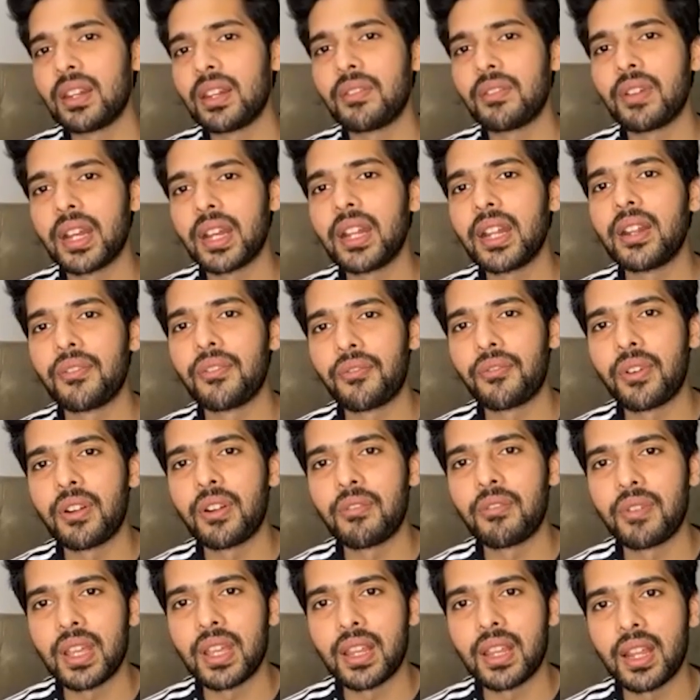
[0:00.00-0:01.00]
a very
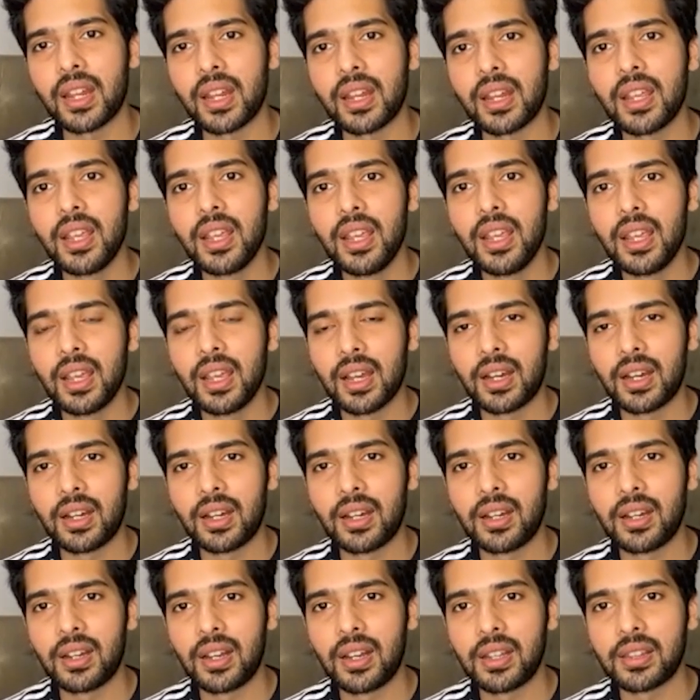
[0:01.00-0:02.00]
different way than
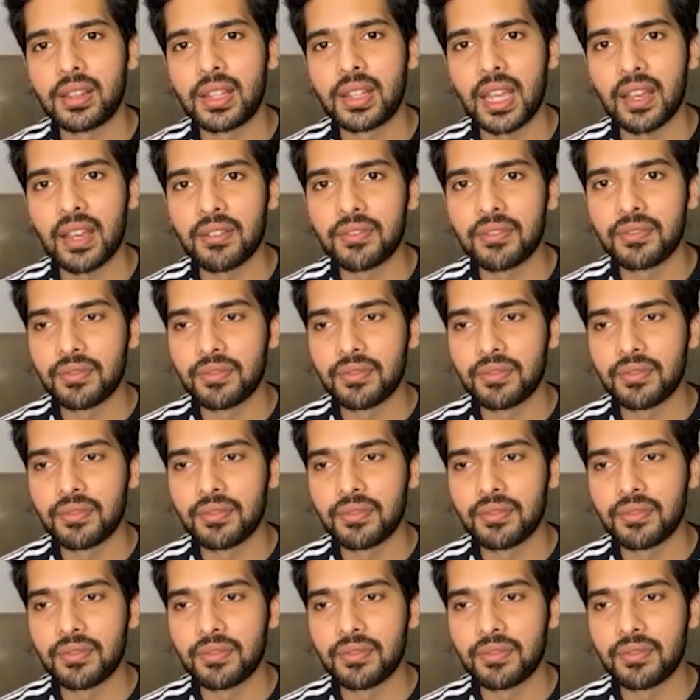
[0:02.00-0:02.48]
uh, they have,